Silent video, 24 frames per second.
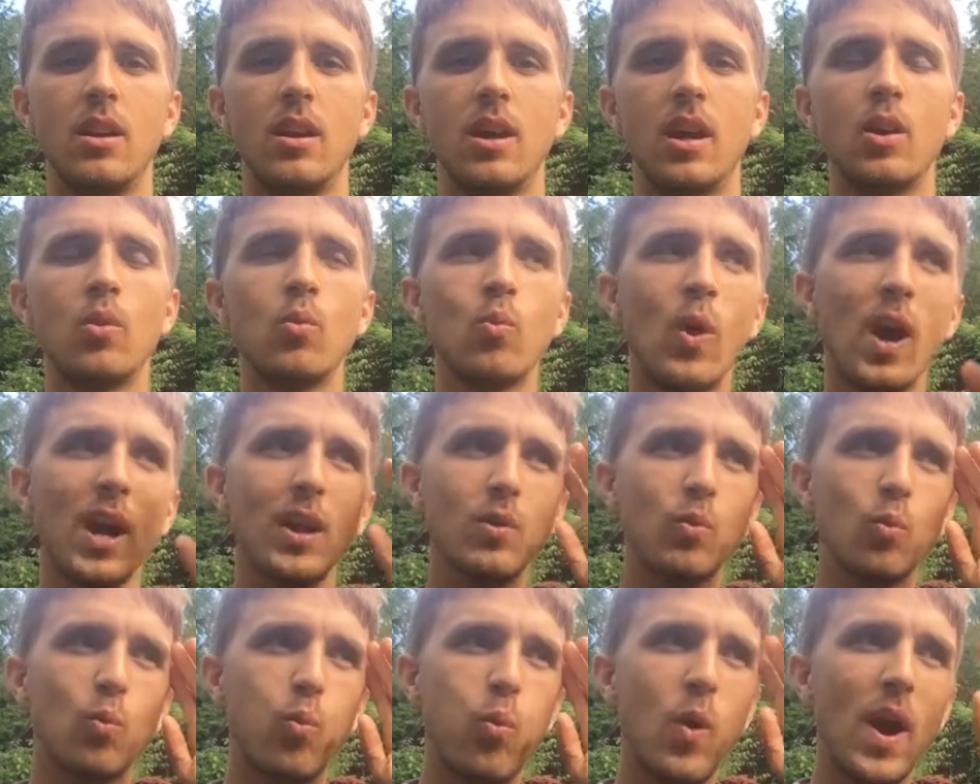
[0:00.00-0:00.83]
In what
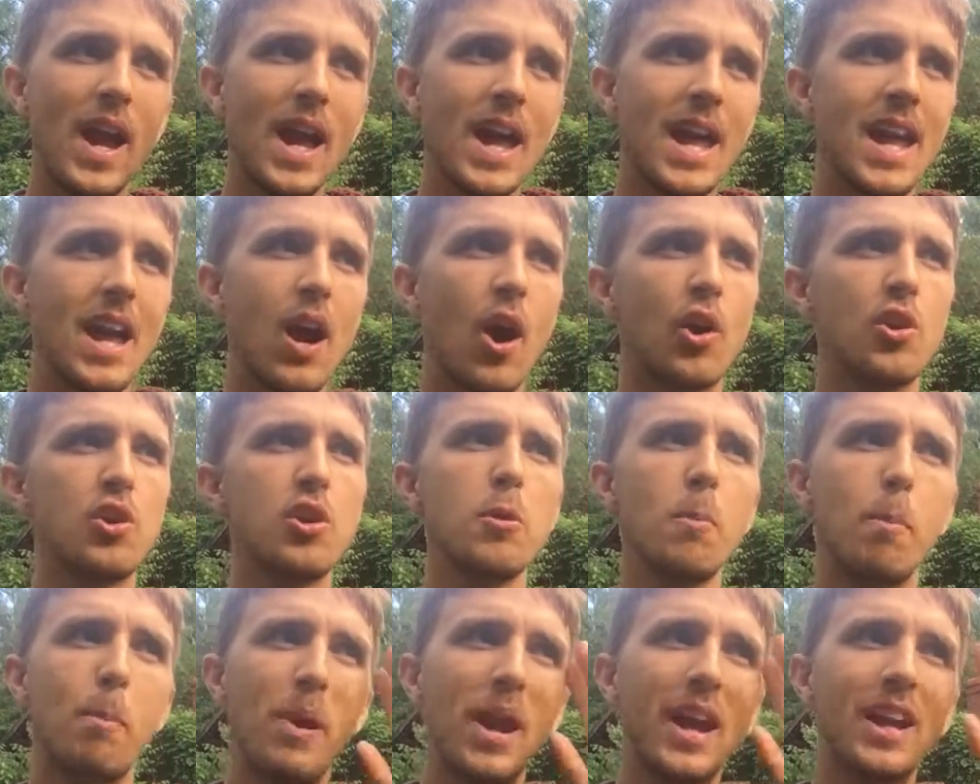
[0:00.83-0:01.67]
way are
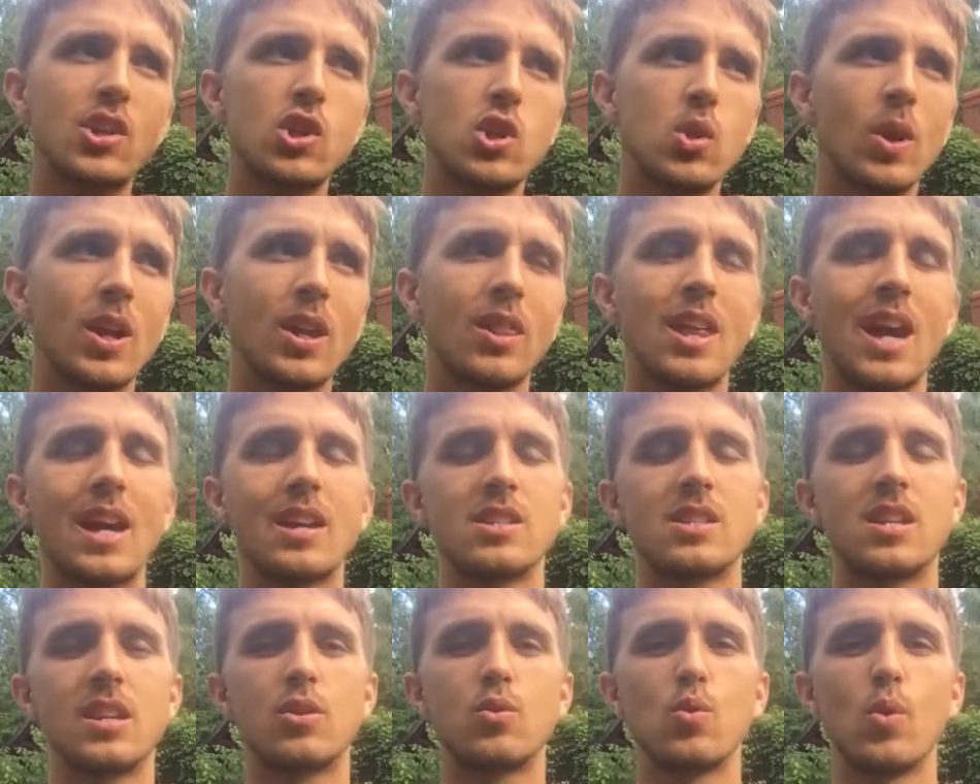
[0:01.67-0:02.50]
you picturing that
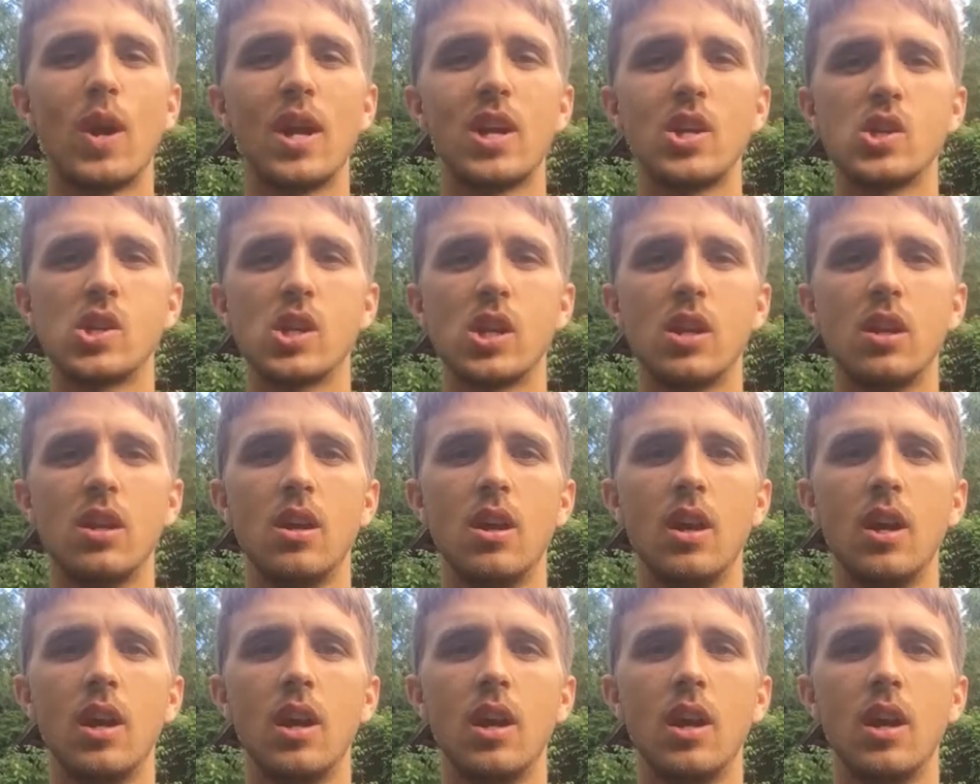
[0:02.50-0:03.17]
situation?